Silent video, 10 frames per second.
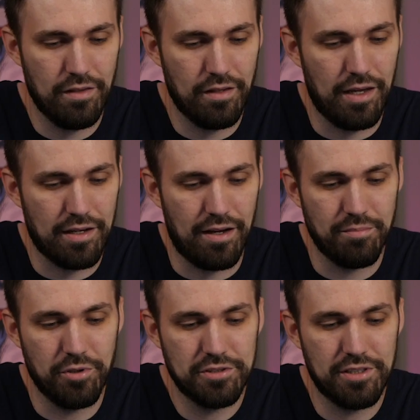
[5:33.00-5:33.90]
like
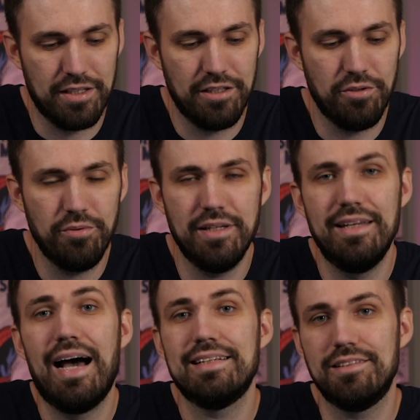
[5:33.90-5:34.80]
on books that you did
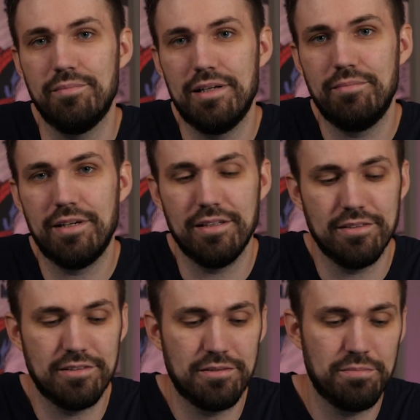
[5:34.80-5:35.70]
not submit,
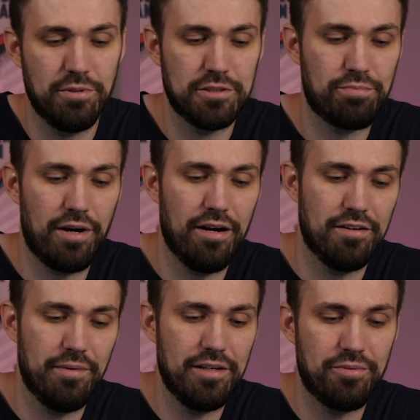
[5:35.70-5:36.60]
because books prior
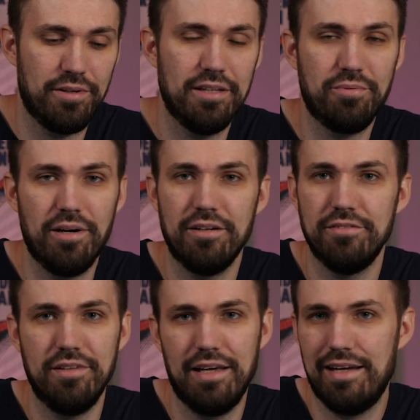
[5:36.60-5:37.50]
to May
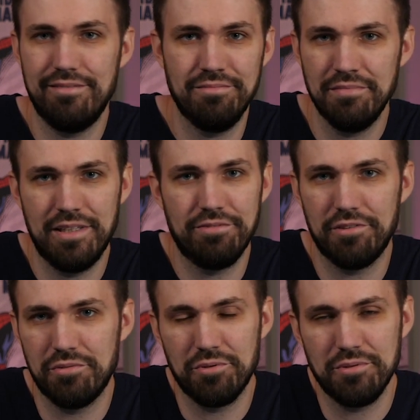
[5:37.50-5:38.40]
2012, they had
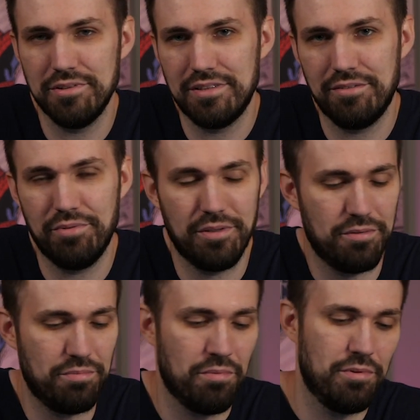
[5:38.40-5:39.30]
different rules and stuff
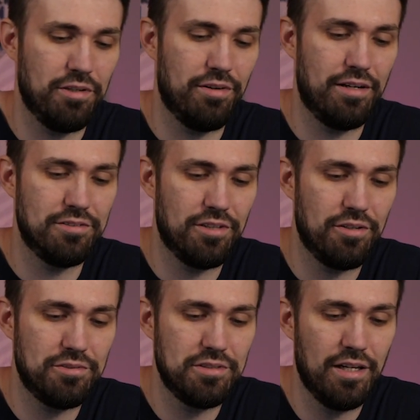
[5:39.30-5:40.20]
with the graders
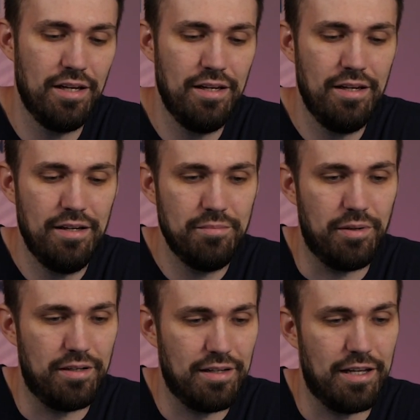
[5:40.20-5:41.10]
notes.
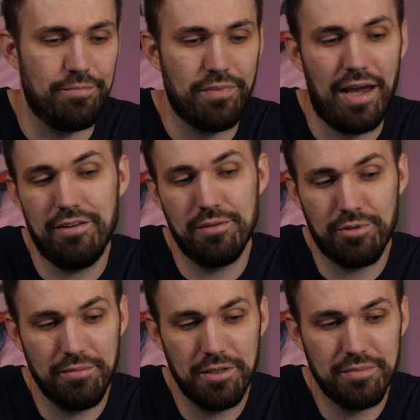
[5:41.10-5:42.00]
But again, I do the
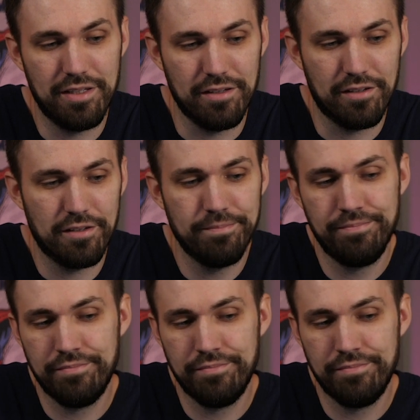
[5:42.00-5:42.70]
premium tier.